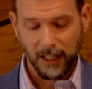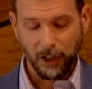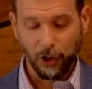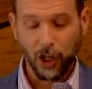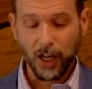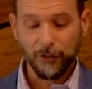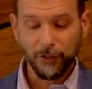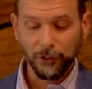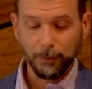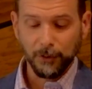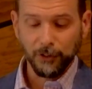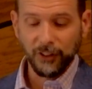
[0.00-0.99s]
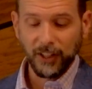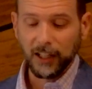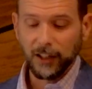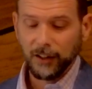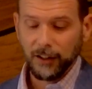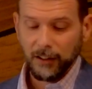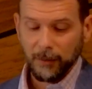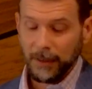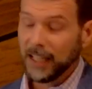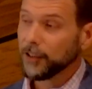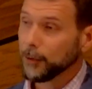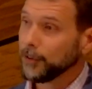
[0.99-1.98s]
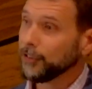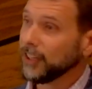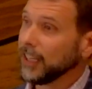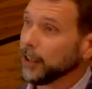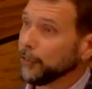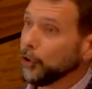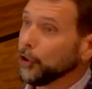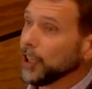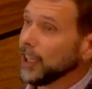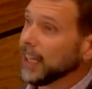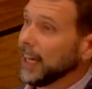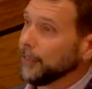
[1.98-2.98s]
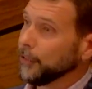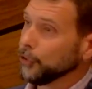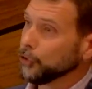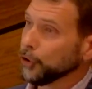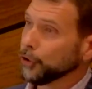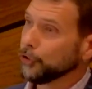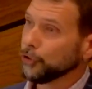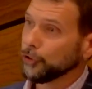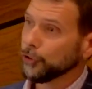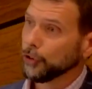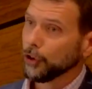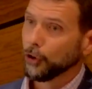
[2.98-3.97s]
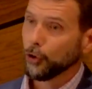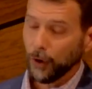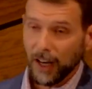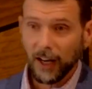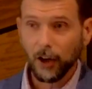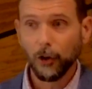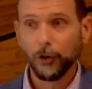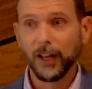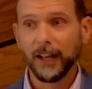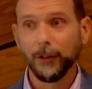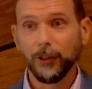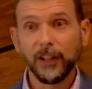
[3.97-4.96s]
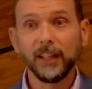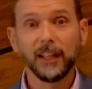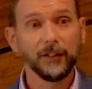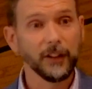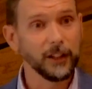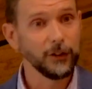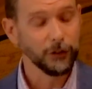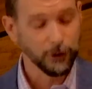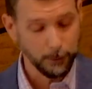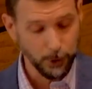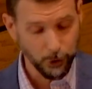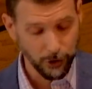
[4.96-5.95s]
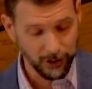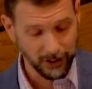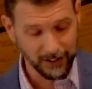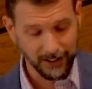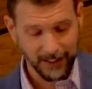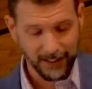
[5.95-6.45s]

And a lot of us mistake, make the mistake of looking at the church crowd and thinking that it's community.